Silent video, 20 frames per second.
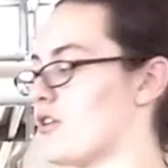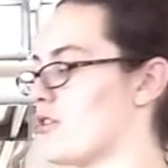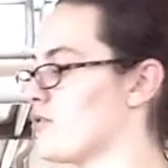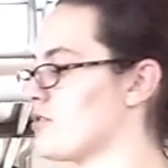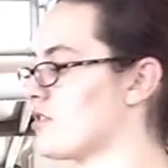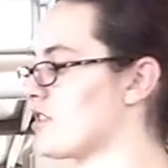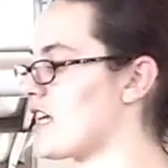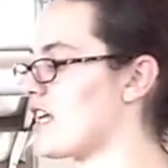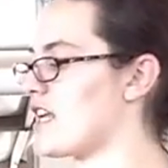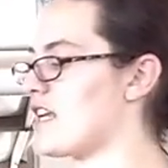
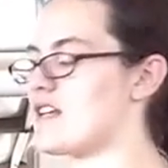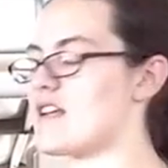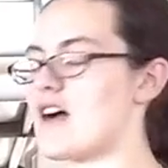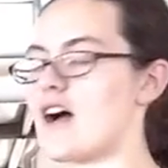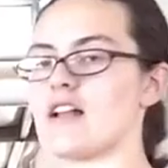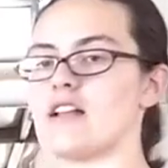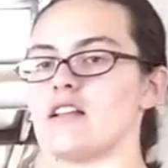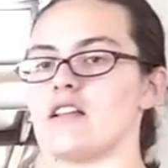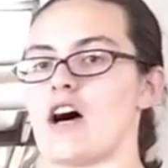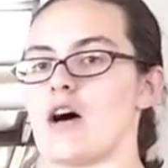nose and
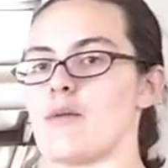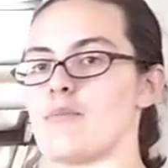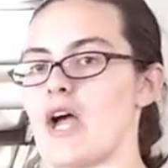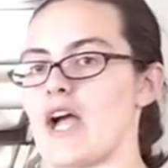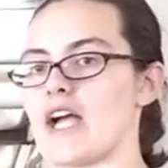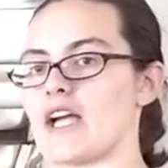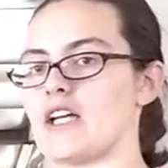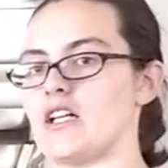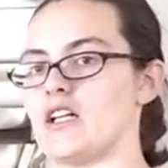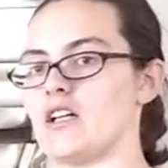not a lot
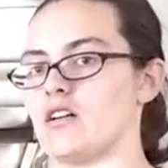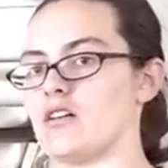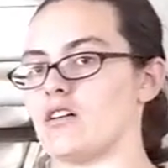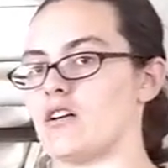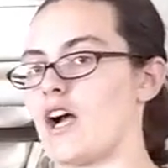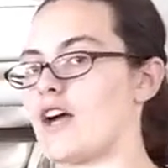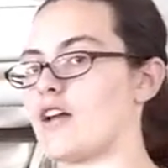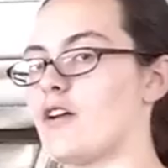back here.